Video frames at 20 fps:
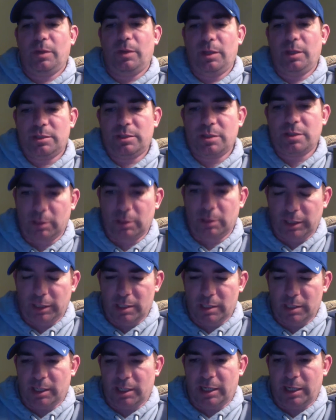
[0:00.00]
It certainly
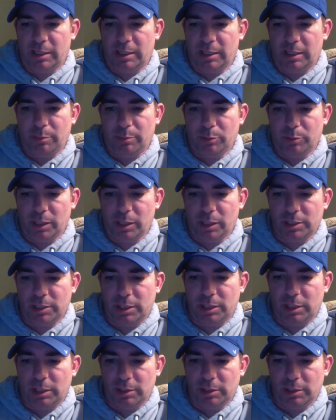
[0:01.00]
doesn't guarantee
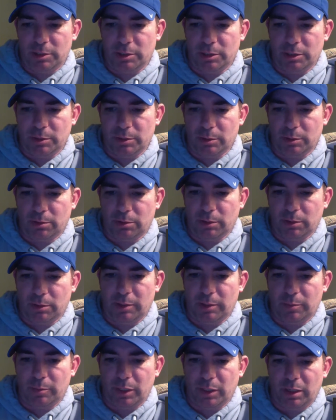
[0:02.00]
production in year 2 or 3,
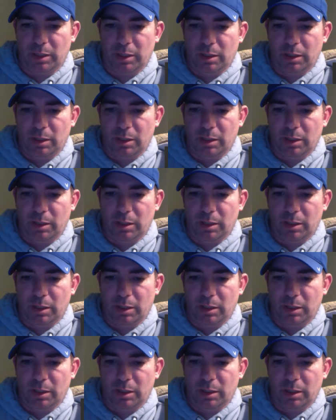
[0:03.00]
but